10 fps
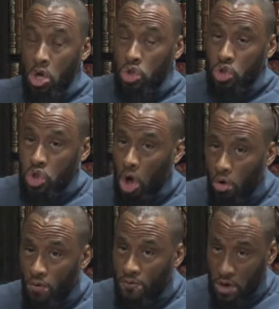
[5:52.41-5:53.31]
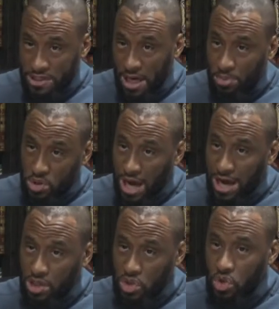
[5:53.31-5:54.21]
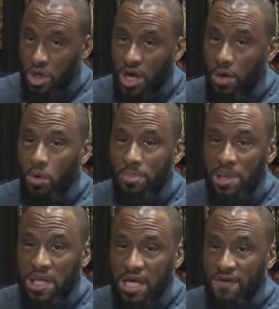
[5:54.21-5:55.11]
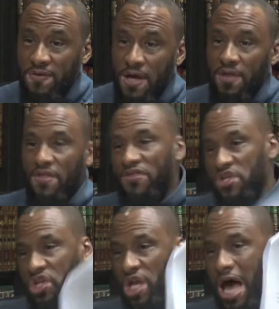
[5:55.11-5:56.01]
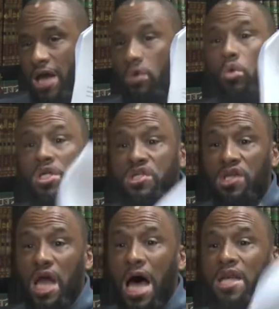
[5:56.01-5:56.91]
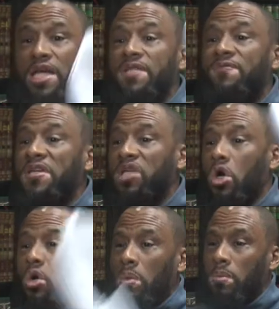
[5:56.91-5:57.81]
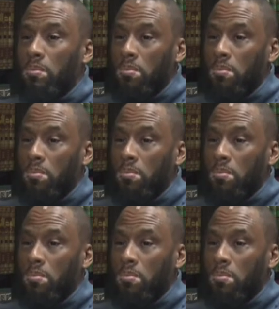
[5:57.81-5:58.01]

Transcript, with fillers: So, for example, to Ahlul Sunnah, we believe that the salat, which salat is physical,